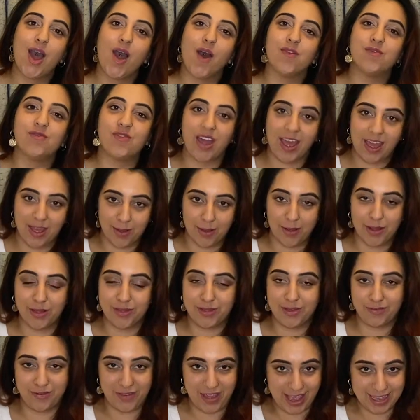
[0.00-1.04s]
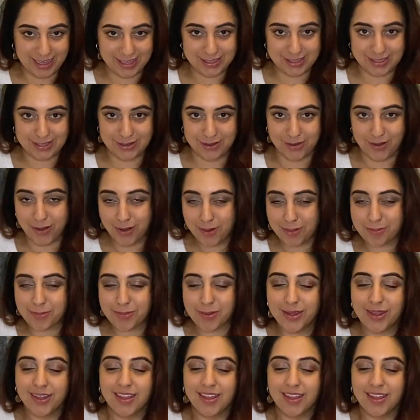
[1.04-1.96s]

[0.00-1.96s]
the vest top